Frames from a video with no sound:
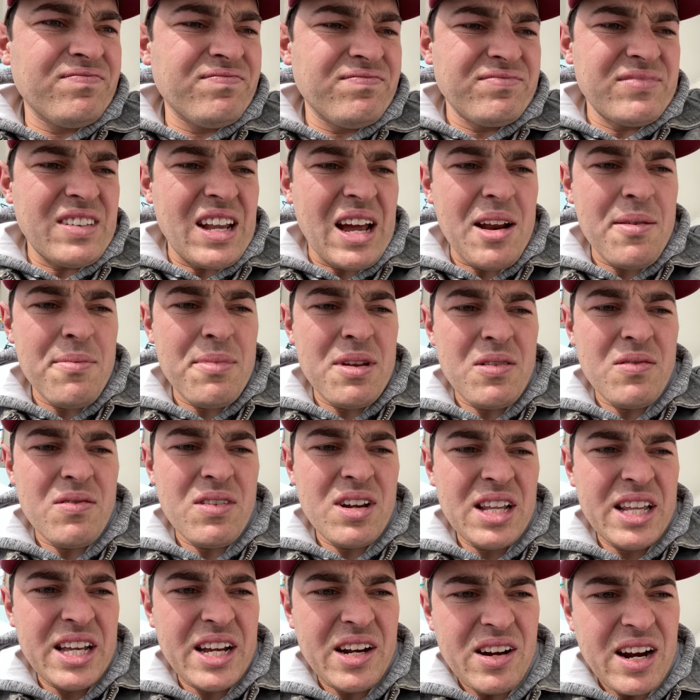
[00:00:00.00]
That'd have been
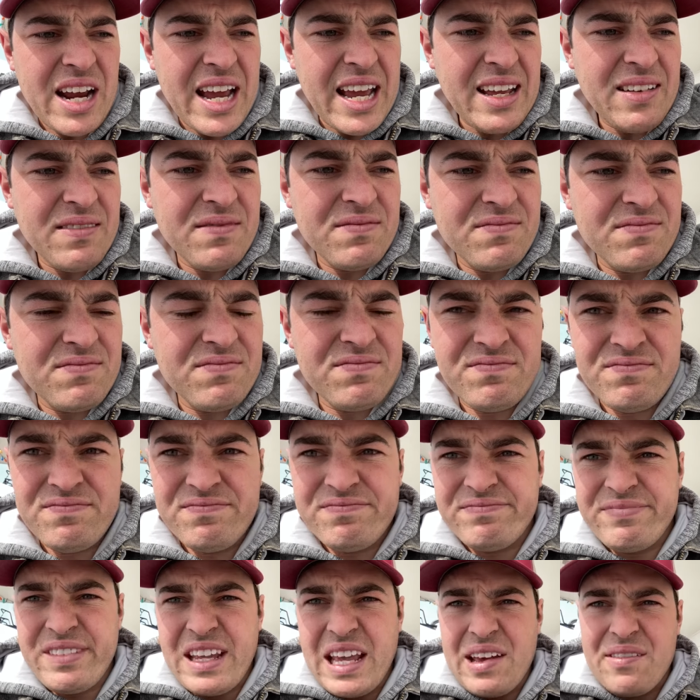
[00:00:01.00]
really great
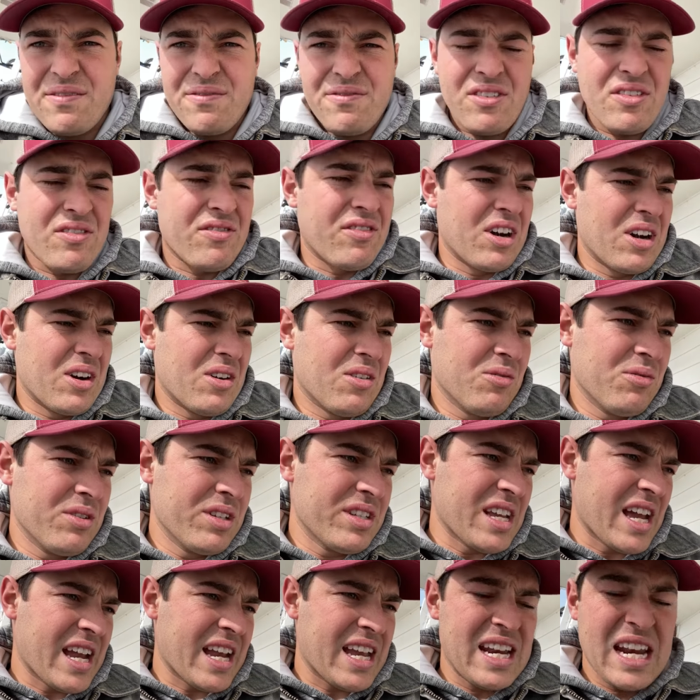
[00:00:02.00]
if the funnel was
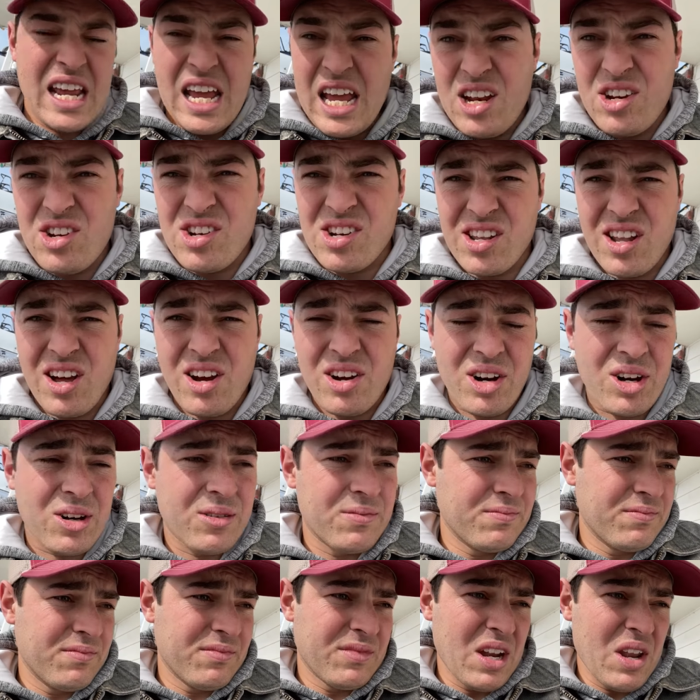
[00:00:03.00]
like an inch longer.
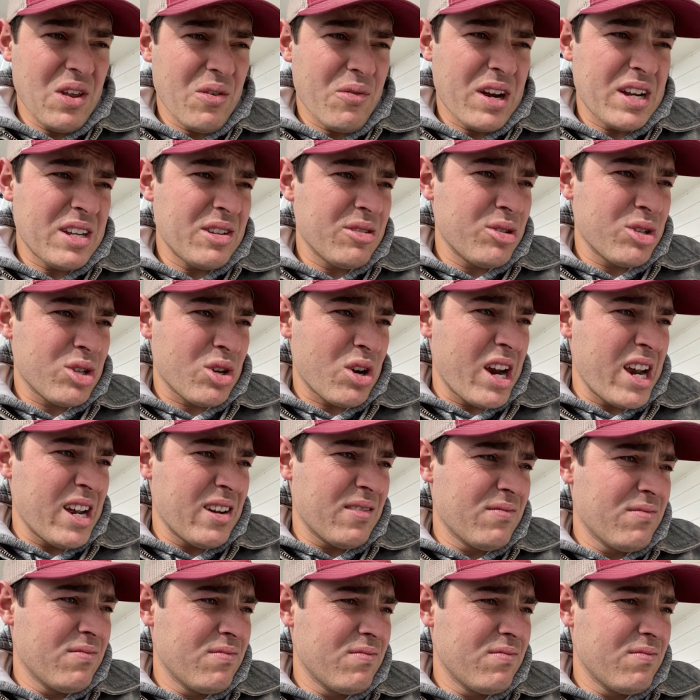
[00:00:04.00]
Otherwise, it was great.